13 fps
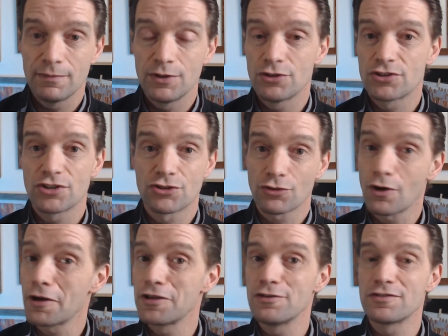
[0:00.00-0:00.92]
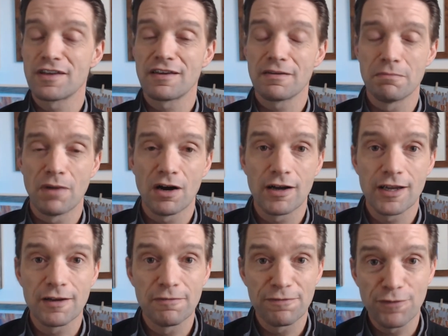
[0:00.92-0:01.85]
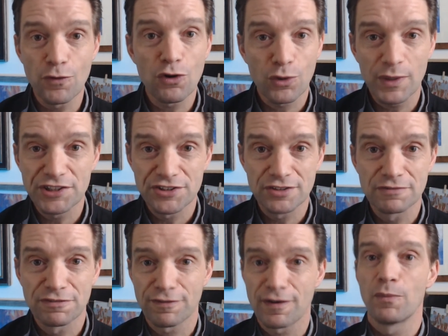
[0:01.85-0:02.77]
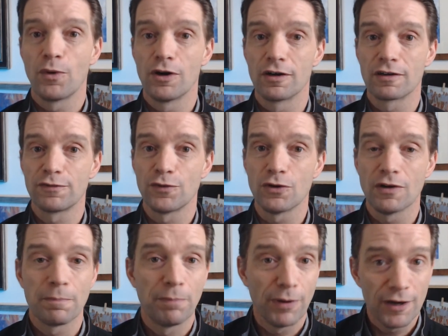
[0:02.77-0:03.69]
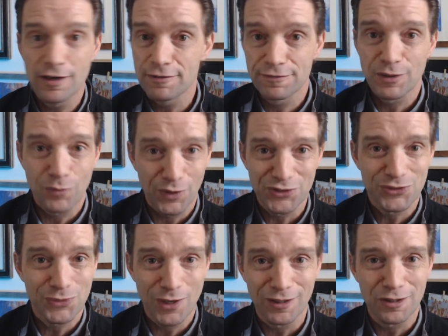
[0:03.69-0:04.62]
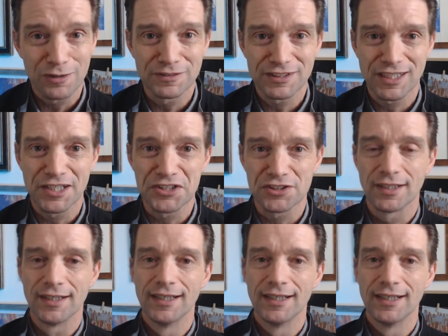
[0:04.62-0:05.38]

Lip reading: you should try using my 4-question framework for a perfect one-to-one conversation.